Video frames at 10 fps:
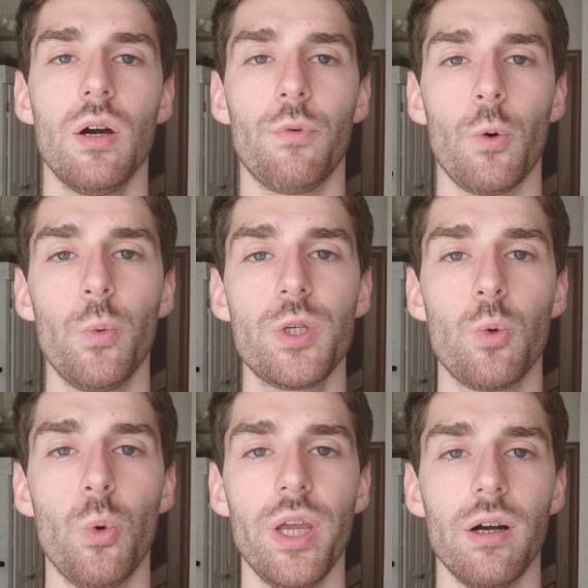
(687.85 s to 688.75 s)
for
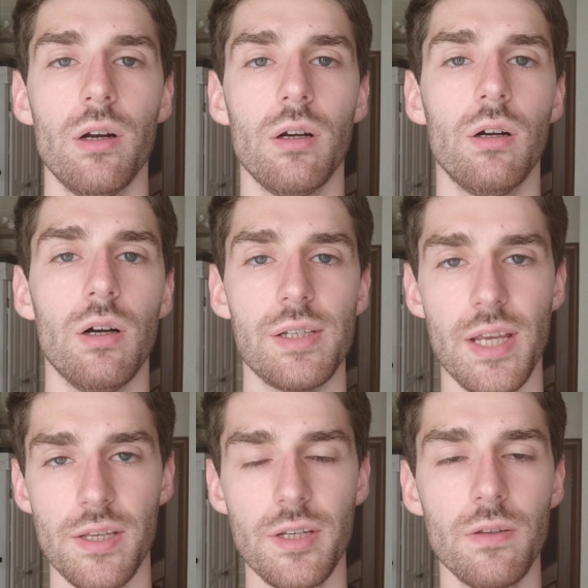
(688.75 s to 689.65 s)
which we are
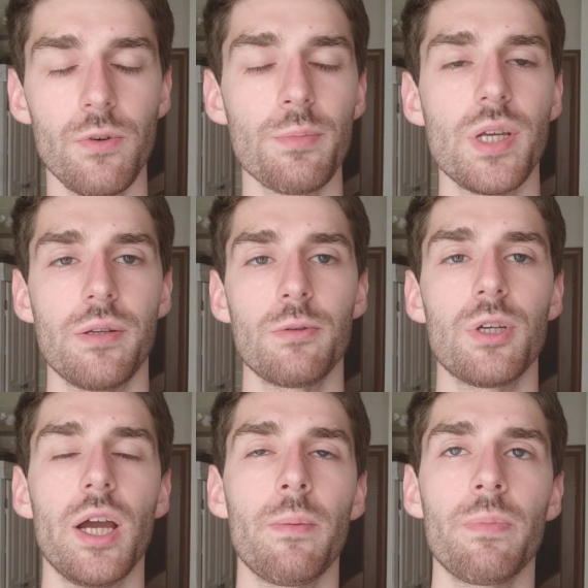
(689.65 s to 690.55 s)
testing from time to
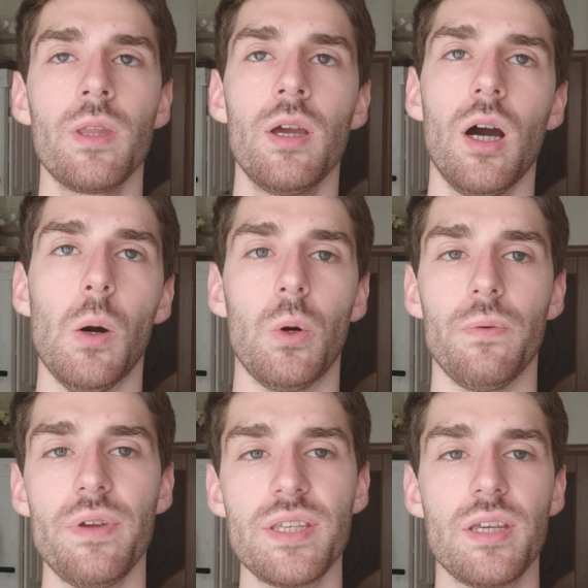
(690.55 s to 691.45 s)
time, our
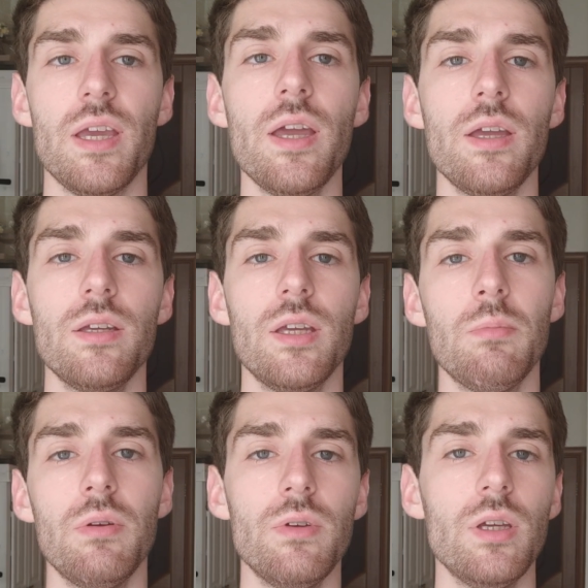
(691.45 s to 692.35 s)
VCA
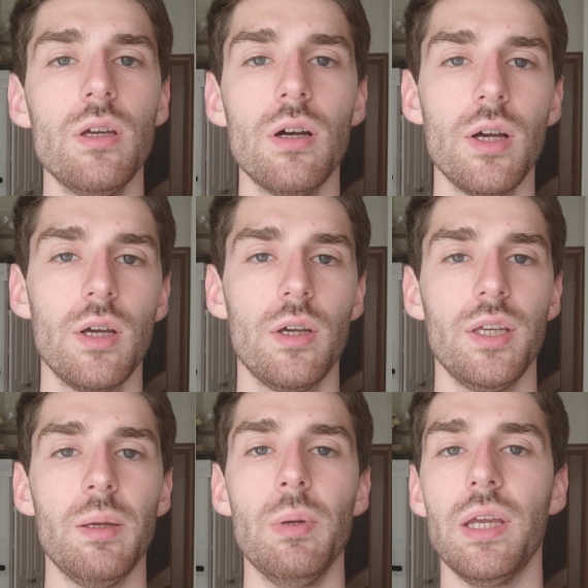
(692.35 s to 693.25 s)
EBV,
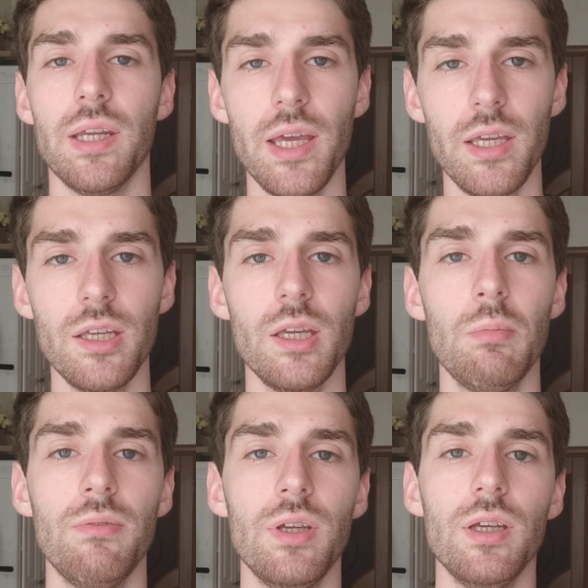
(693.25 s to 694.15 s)
EBNA
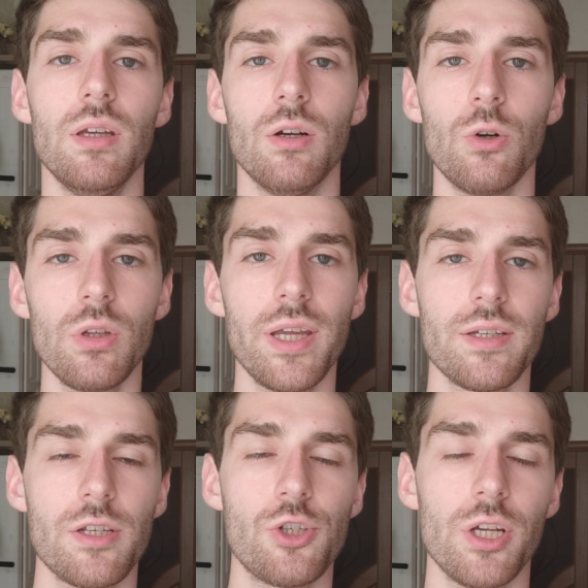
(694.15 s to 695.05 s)
EBV, early
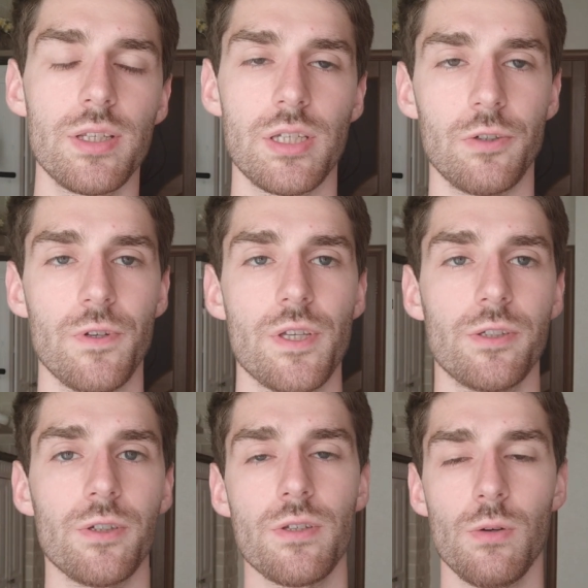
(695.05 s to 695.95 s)
antigen, etc.,
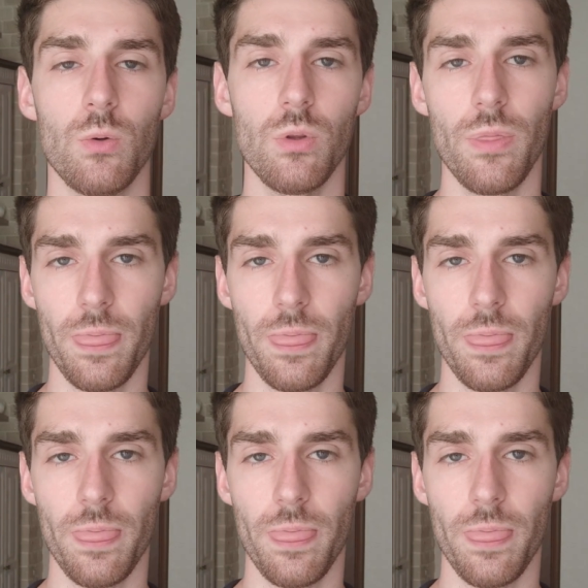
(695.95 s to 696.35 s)
etc. So